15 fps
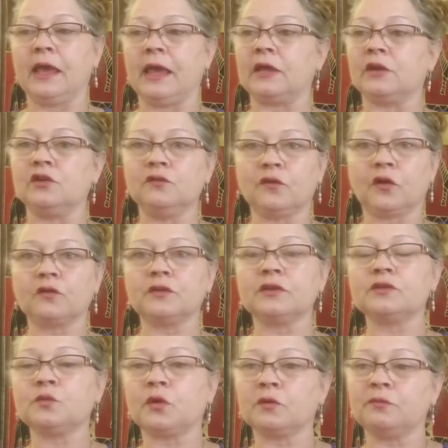And you've heard
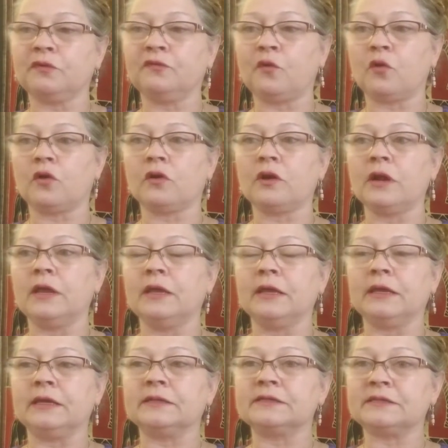this word before.
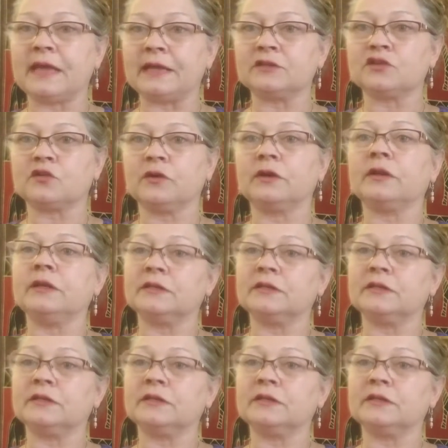In Sanskrit,